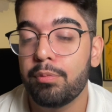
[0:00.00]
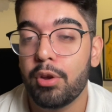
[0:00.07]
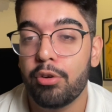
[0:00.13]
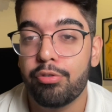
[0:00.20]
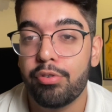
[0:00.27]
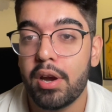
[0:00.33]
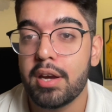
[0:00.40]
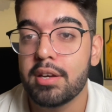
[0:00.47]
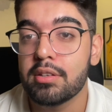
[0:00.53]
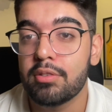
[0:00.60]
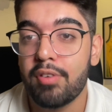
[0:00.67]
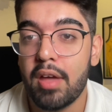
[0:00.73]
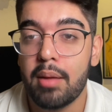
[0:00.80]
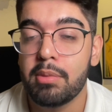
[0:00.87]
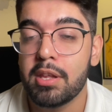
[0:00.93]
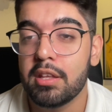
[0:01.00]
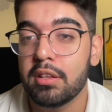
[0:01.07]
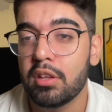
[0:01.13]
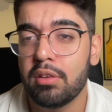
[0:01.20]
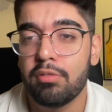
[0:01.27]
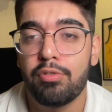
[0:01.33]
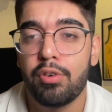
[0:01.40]
your friends, families,
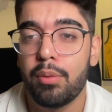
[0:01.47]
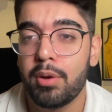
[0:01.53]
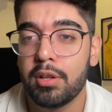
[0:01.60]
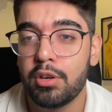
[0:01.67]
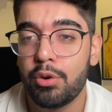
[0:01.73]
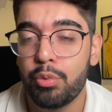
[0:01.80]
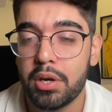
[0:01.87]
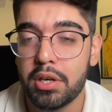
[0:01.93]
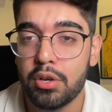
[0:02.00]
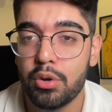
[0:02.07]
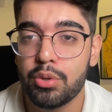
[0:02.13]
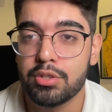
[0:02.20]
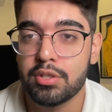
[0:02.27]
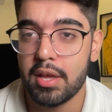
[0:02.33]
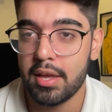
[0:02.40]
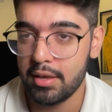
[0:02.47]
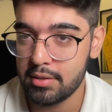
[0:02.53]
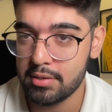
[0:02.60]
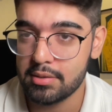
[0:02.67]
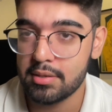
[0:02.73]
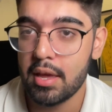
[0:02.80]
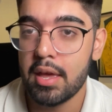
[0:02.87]
and from other videos
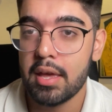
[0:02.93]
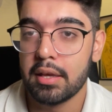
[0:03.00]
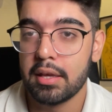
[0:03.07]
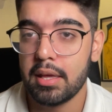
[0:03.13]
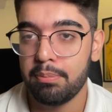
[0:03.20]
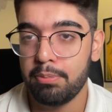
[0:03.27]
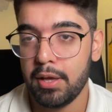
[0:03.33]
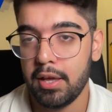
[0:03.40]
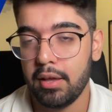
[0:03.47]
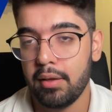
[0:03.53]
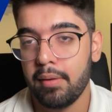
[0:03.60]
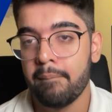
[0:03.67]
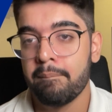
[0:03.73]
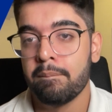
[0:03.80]
is keeping